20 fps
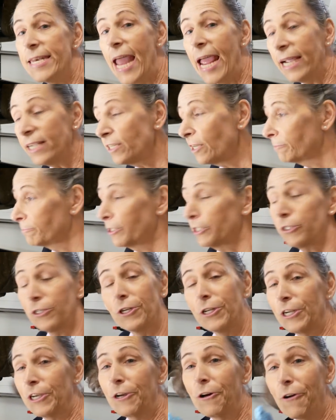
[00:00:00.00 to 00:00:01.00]
Next, I'm just
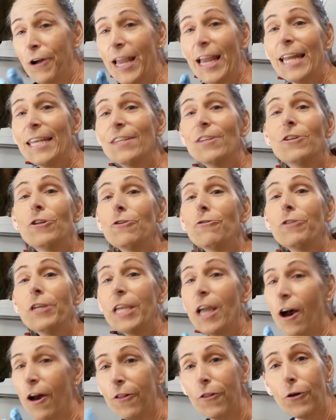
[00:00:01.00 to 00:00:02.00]
gonna go ahead and do
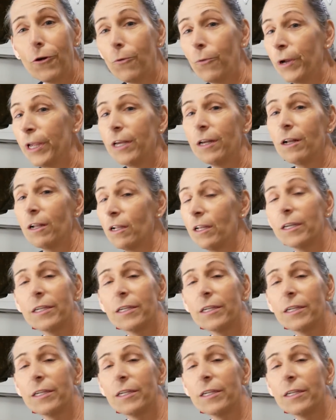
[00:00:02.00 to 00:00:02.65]
the other wheel.